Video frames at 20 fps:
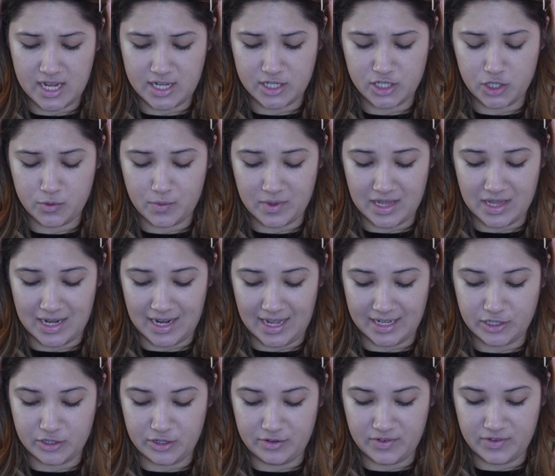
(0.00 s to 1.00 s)
texture with
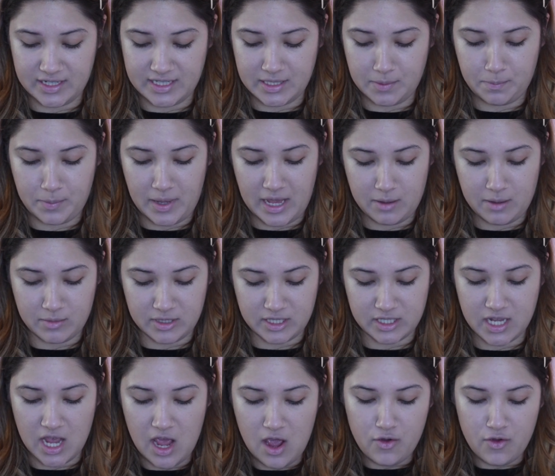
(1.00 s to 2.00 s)
light reflecting
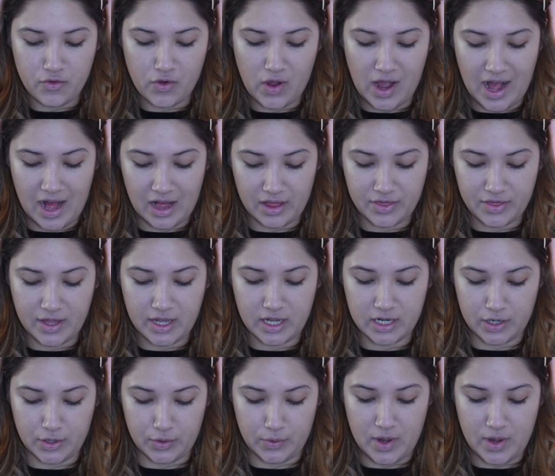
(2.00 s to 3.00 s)
pigments for a healthy
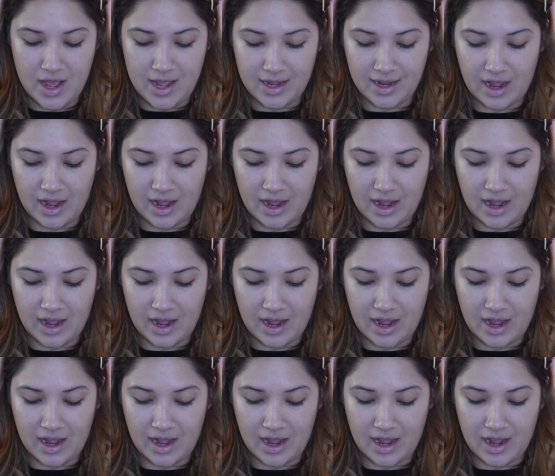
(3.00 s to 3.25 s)
glow.